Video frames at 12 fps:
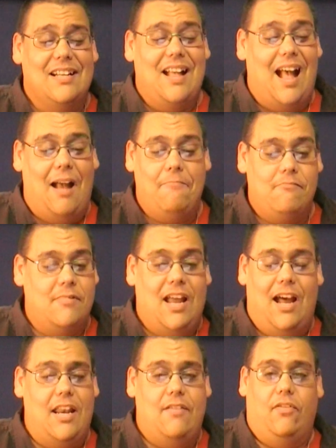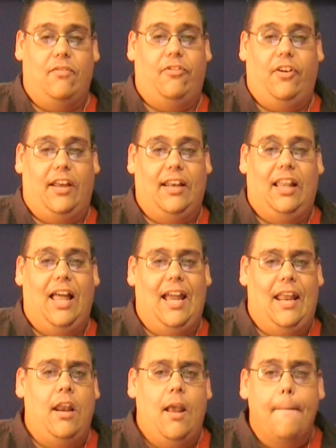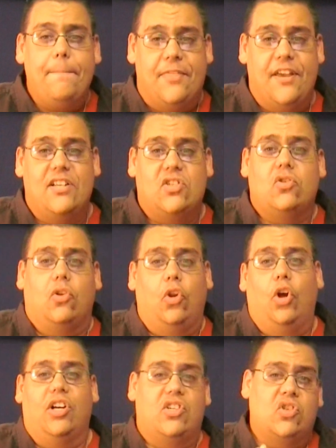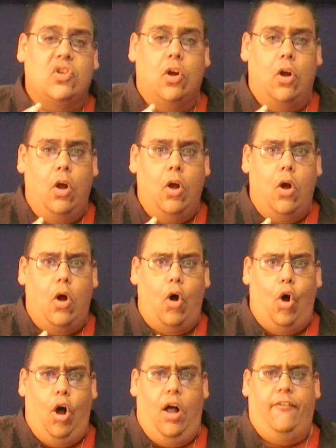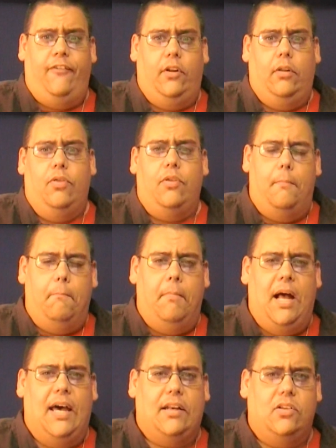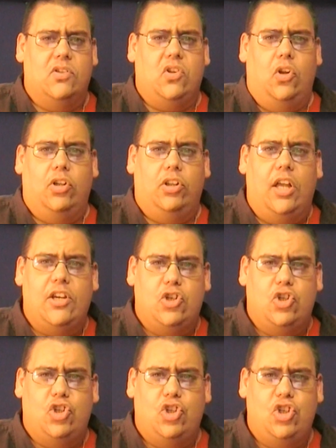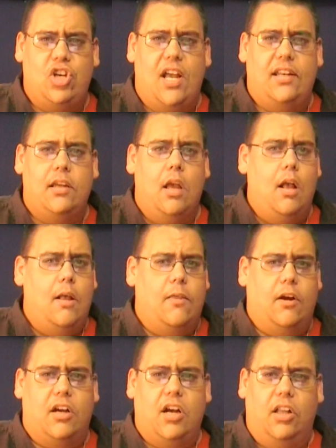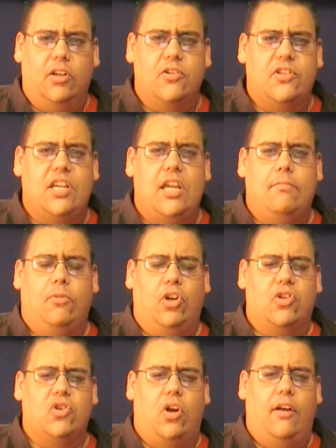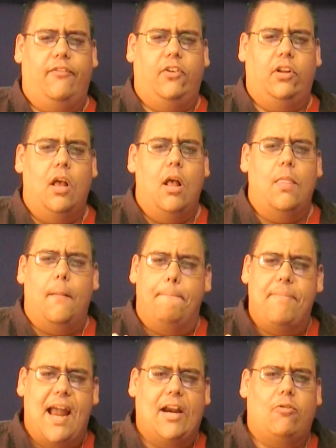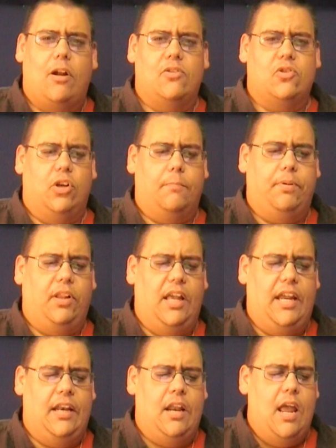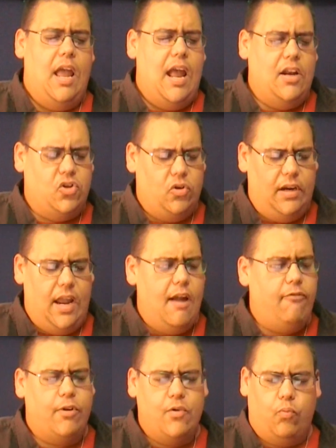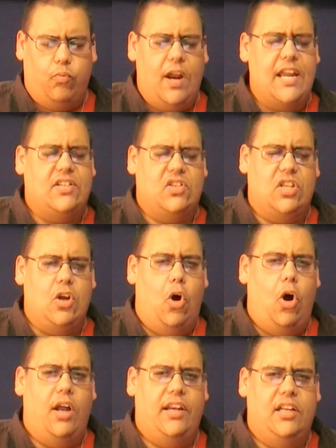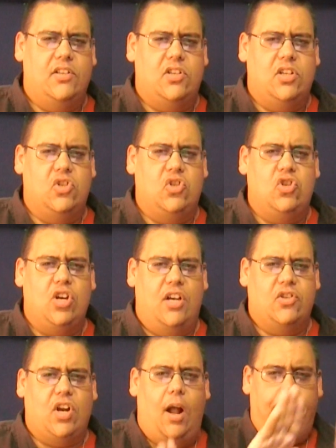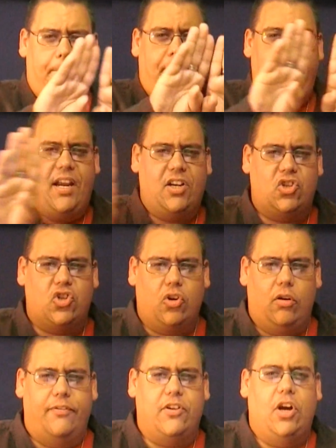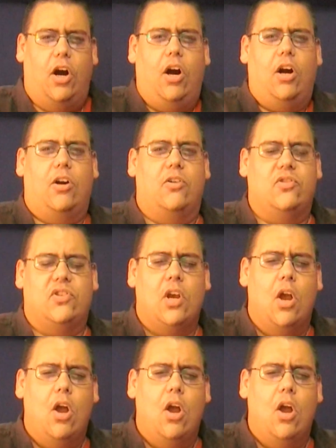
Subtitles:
I'm not even fucking lying. This looks awful. The models look like shit. The color scheme looks awful, the backgrounds look plain, and during every race, the audience is just a picture of cars